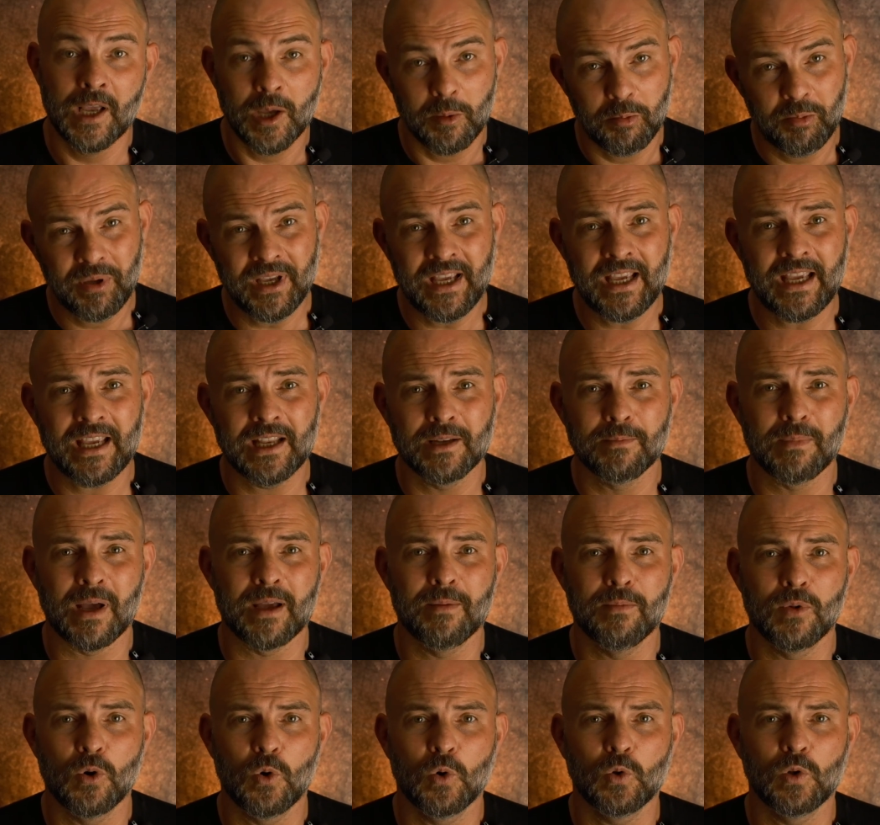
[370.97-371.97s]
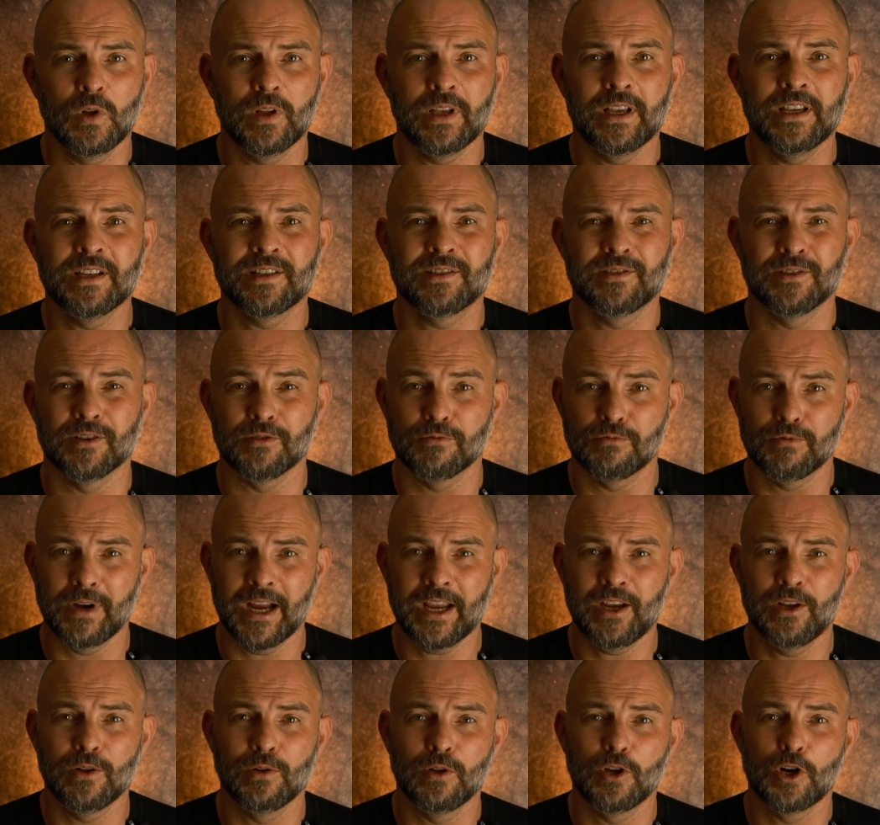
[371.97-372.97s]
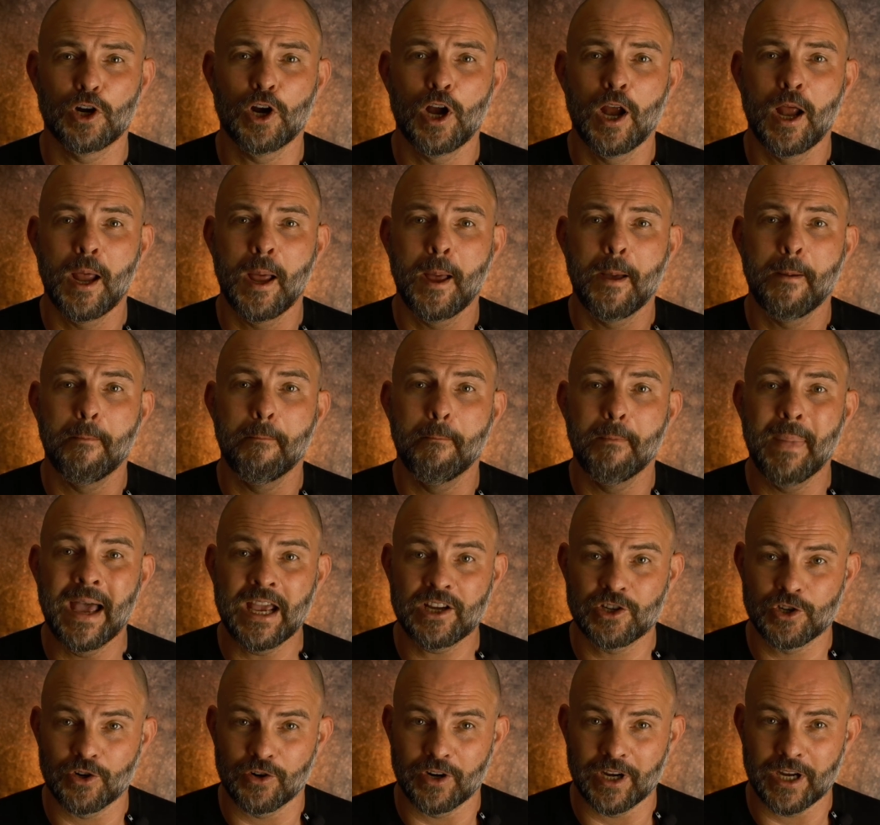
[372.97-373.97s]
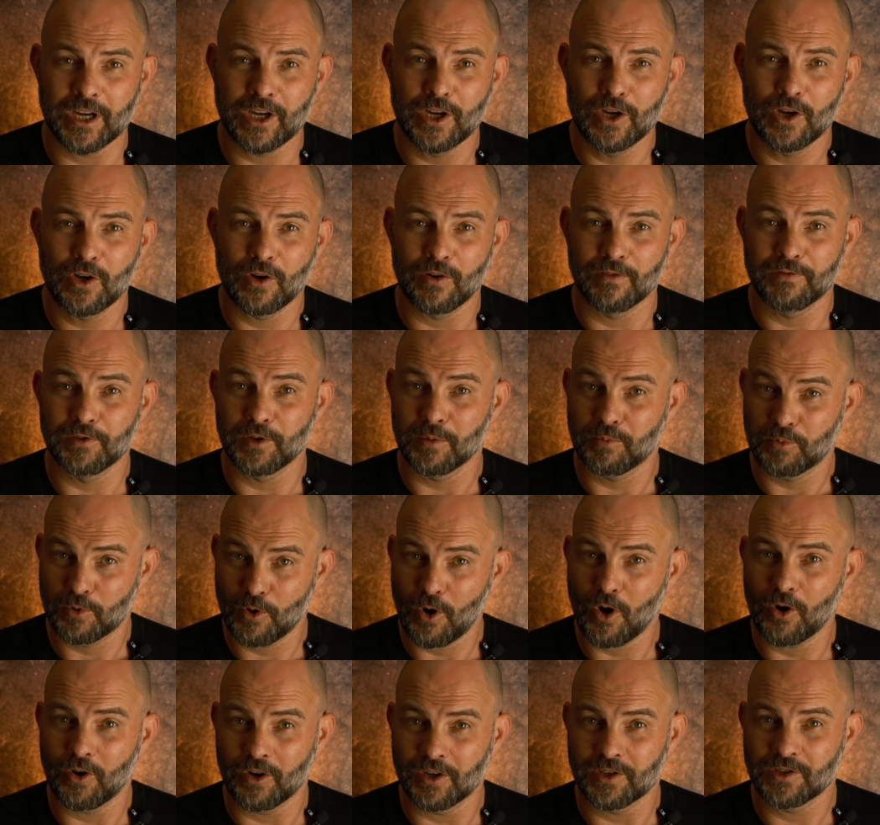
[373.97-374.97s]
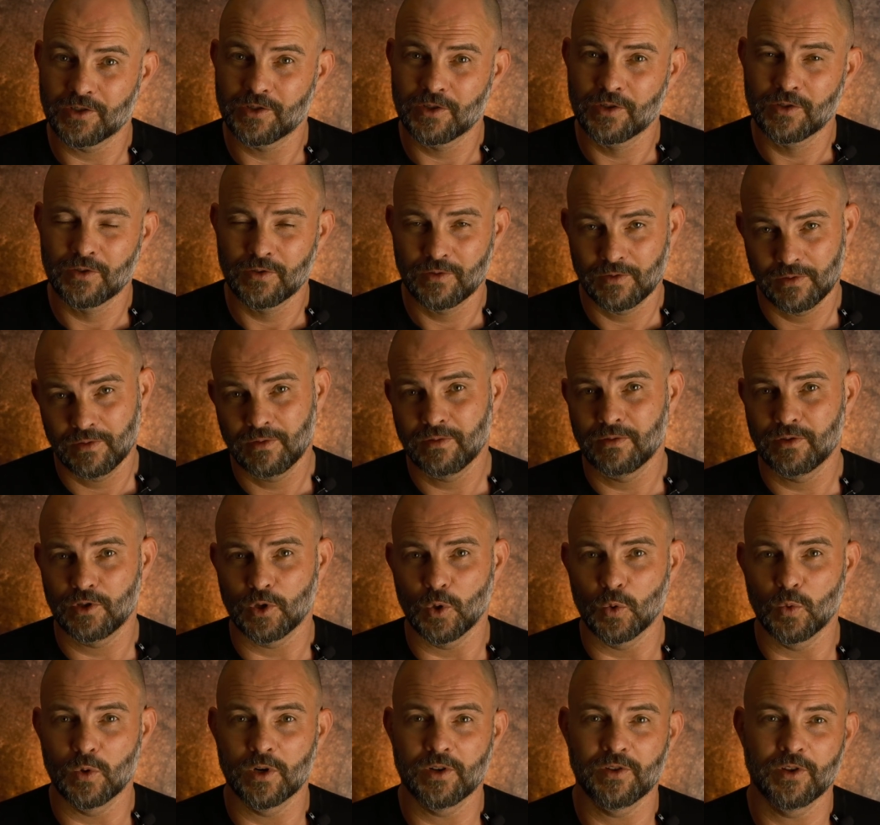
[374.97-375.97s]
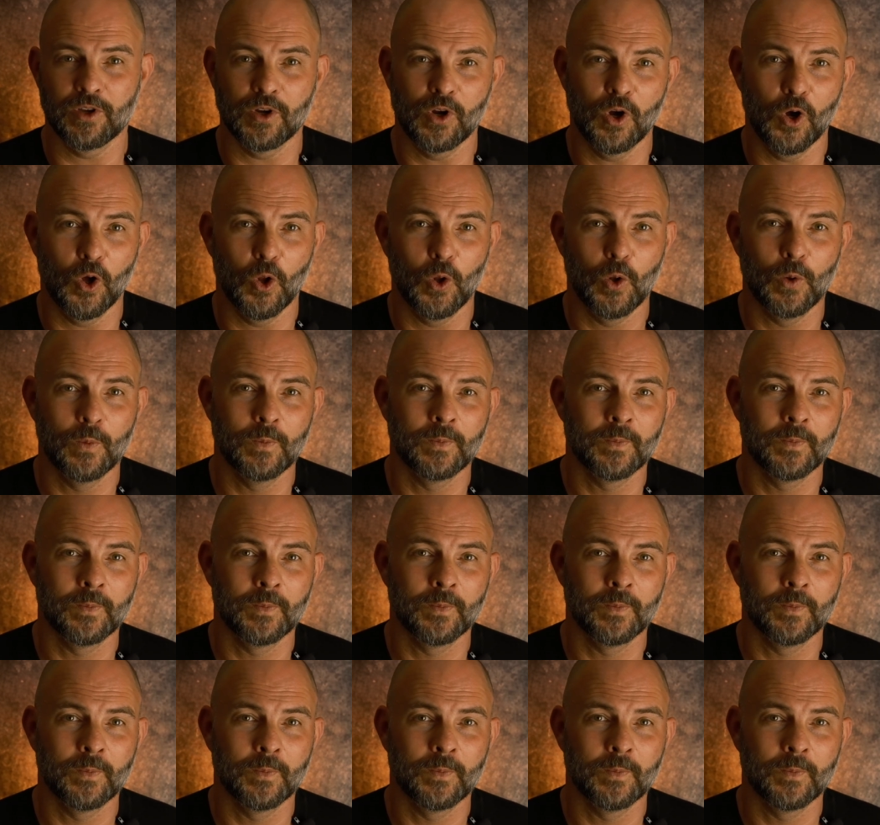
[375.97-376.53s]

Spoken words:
P in my model is the regular measuring of your progress toward the goal.